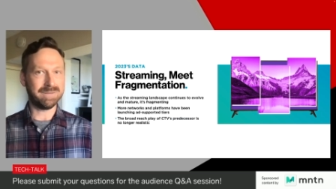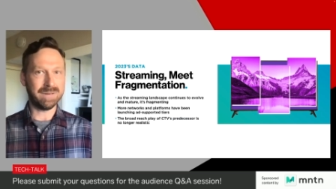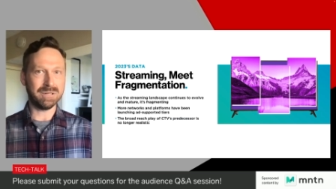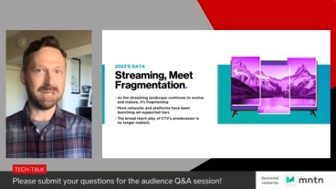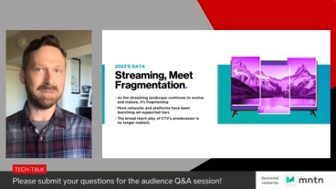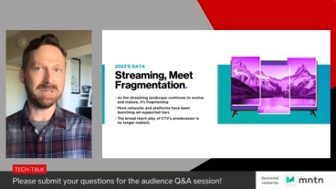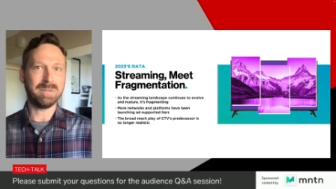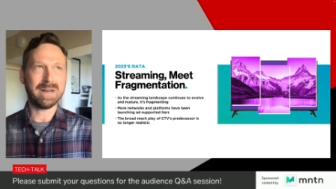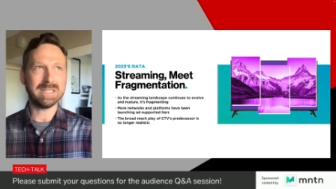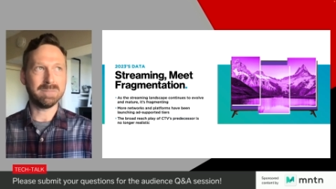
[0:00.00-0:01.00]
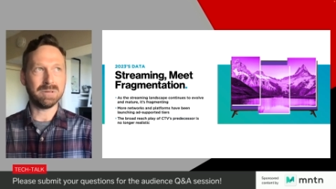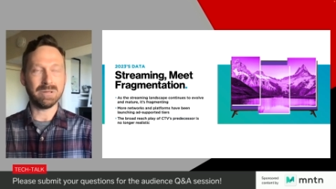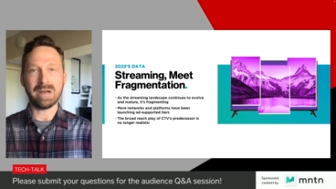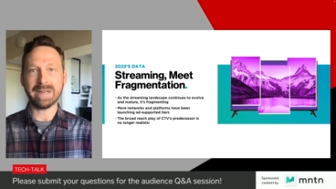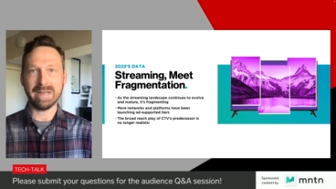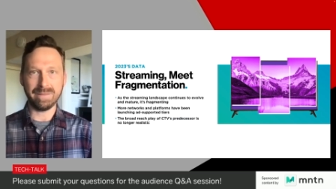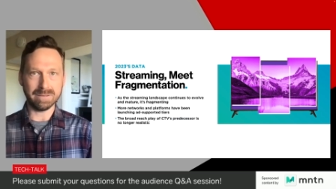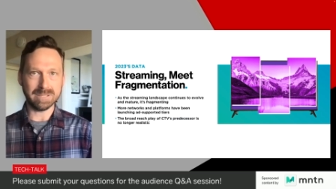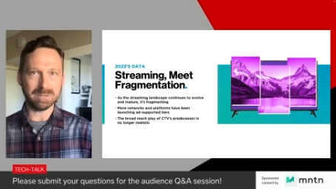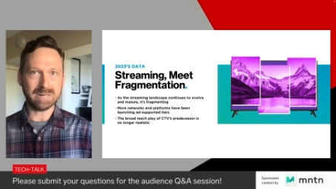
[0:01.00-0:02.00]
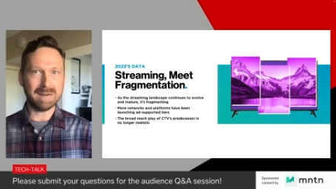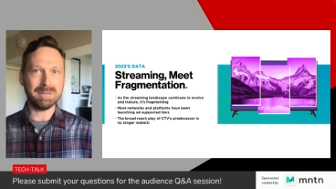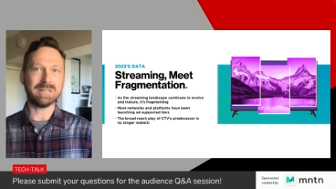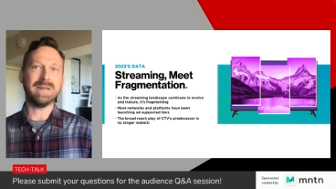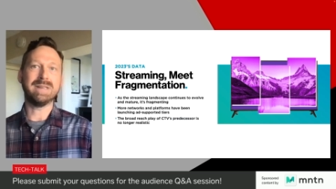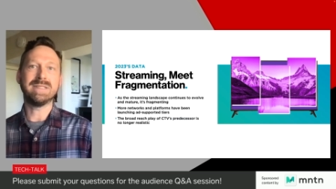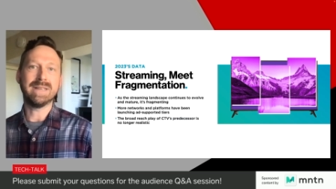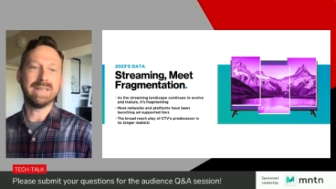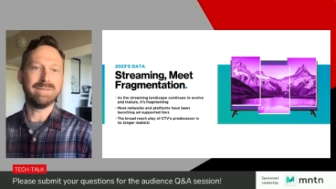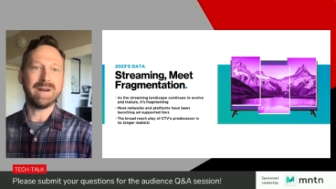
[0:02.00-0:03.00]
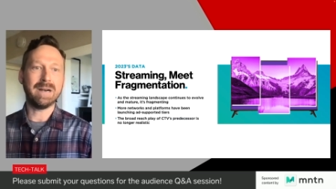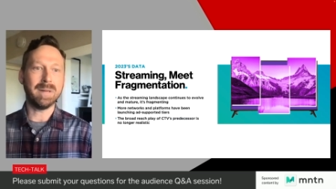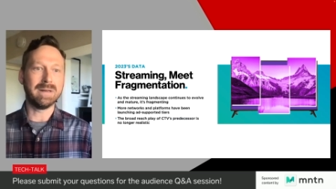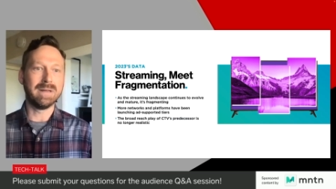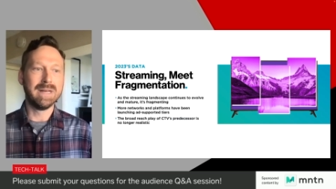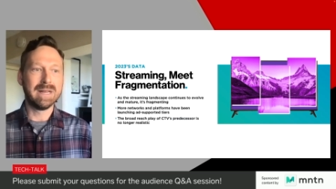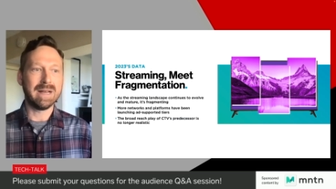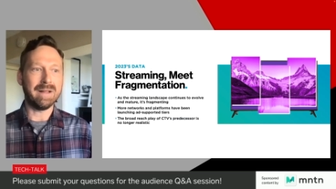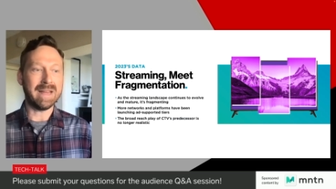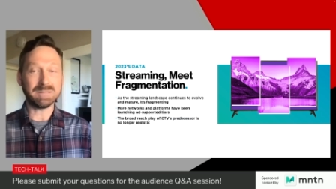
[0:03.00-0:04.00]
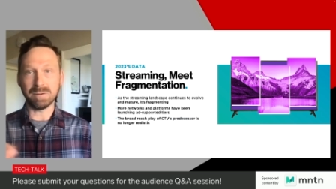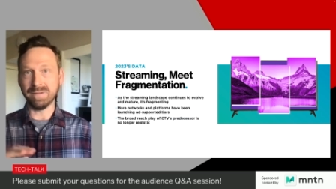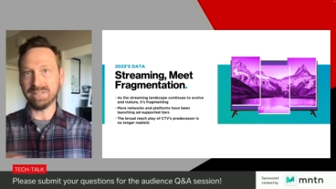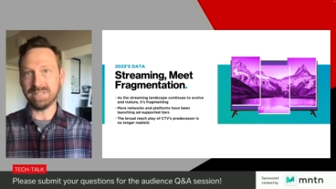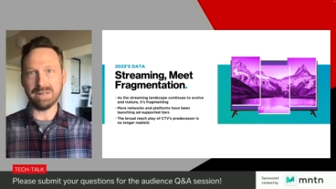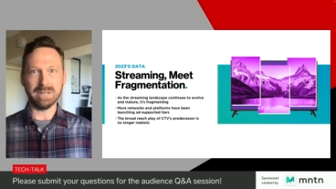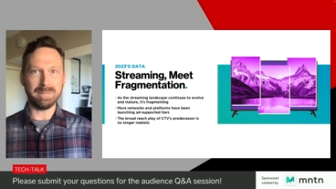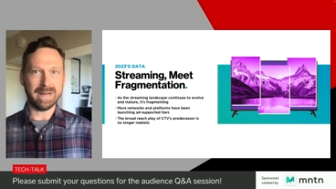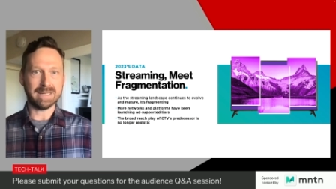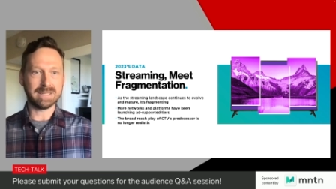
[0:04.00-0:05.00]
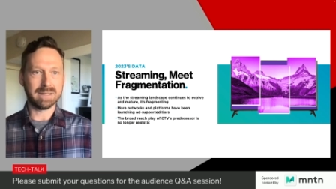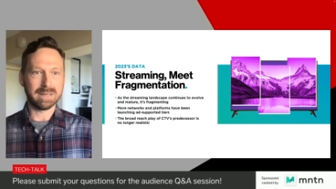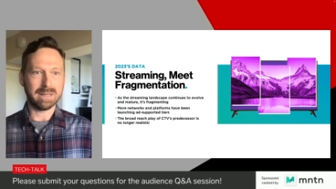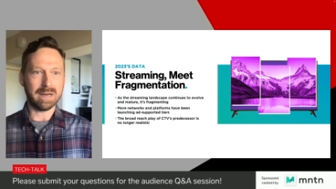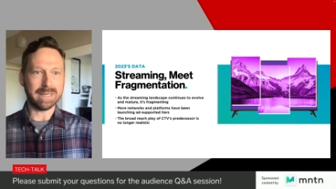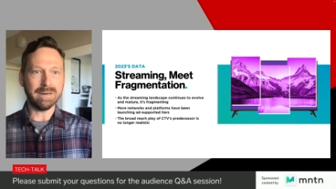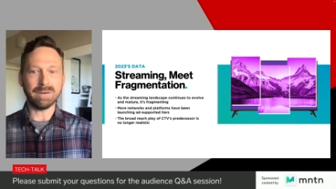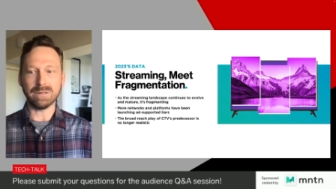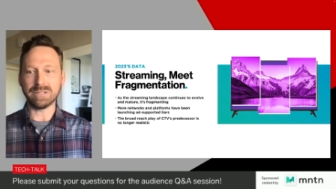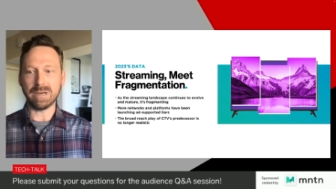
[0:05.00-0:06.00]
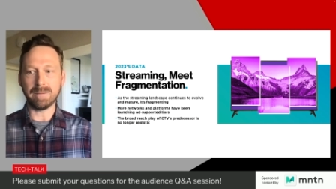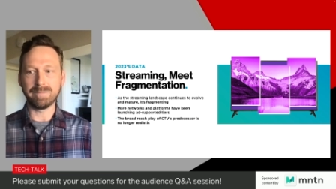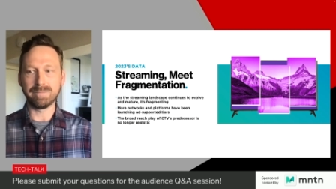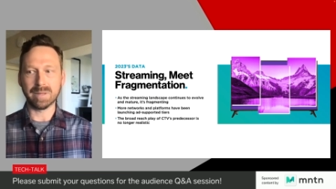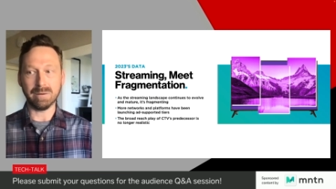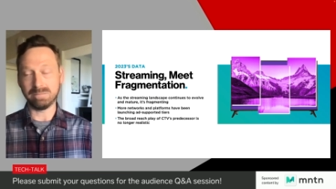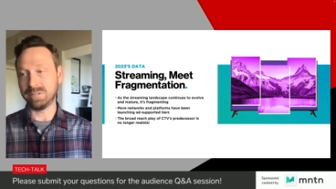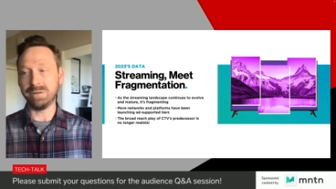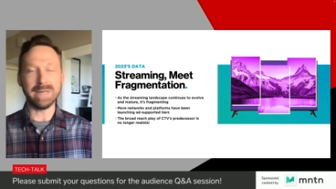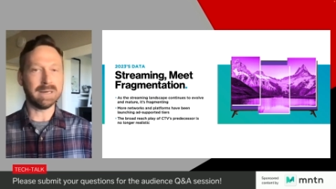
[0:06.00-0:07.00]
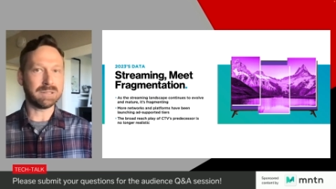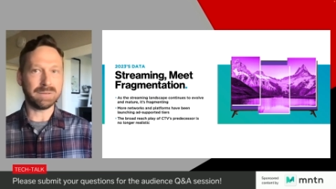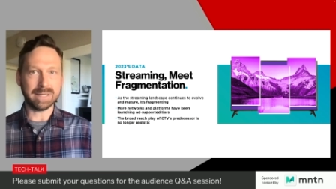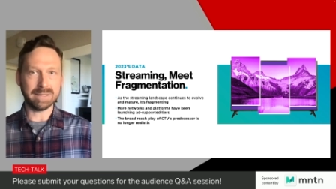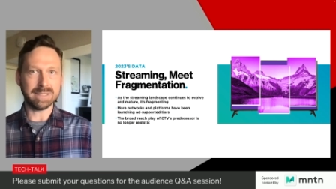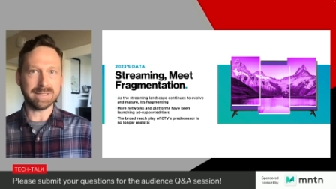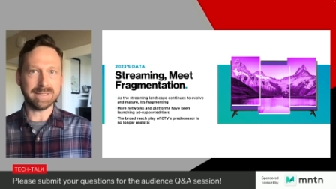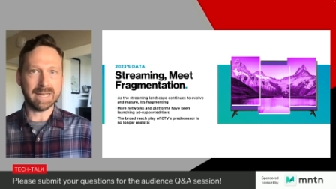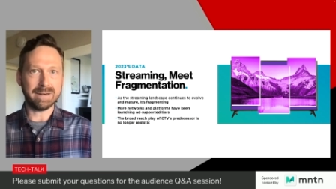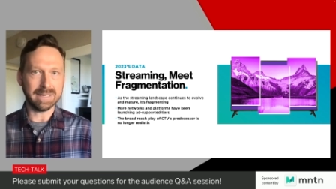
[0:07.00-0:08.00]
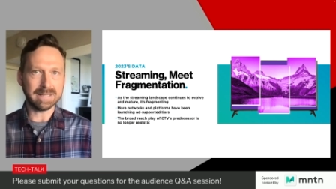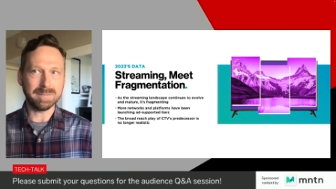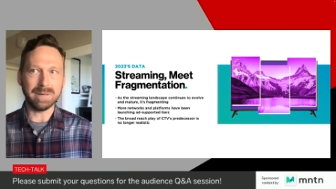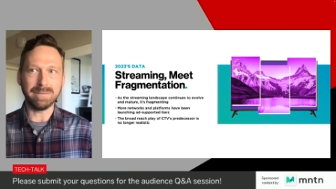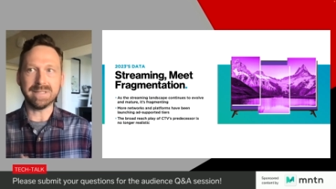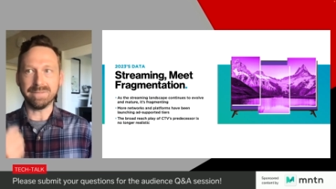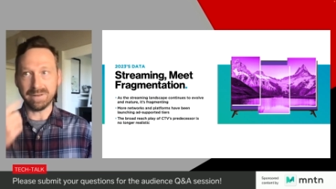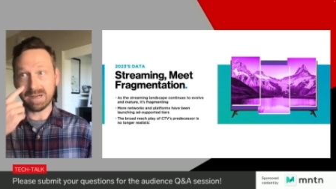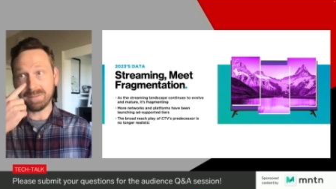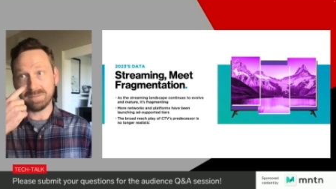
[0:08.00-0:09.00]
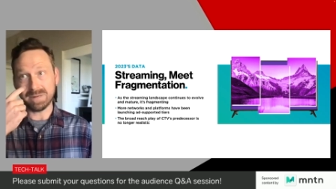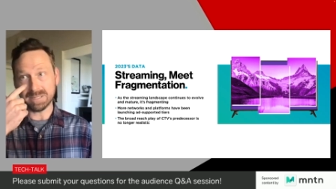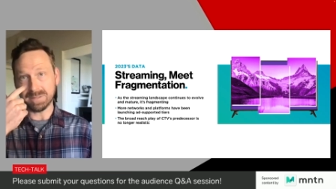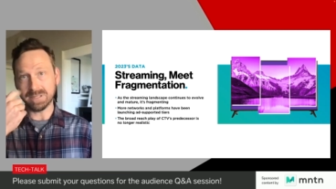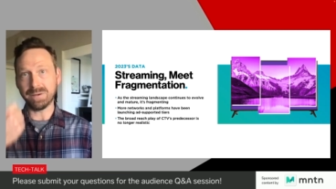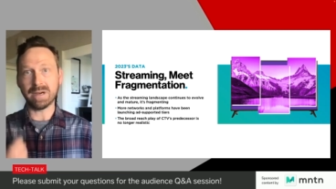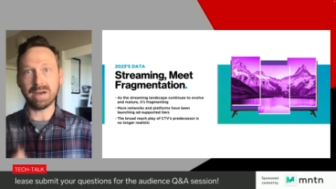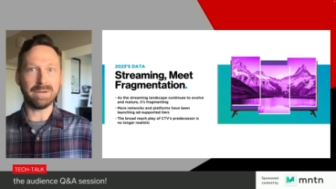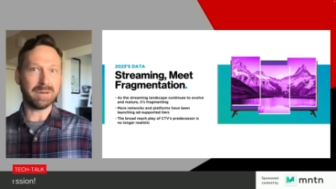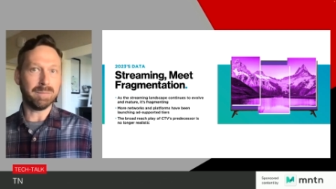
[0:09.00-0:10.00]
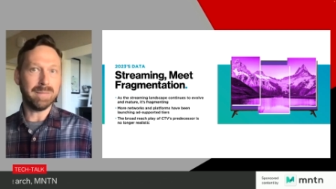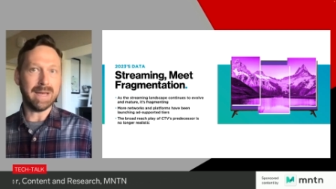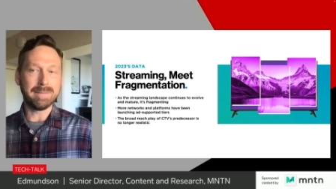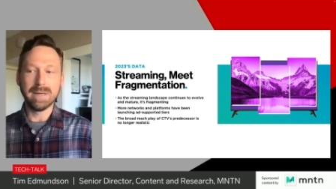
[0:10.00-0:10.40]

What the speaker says: viewership as possible, lock in those subscribers, create a sticky environment. That's what we've seen over the past year or so, or 2 years, 3 years, et cetera. It's been a recent phenomenon, but it's been going on for a little bit.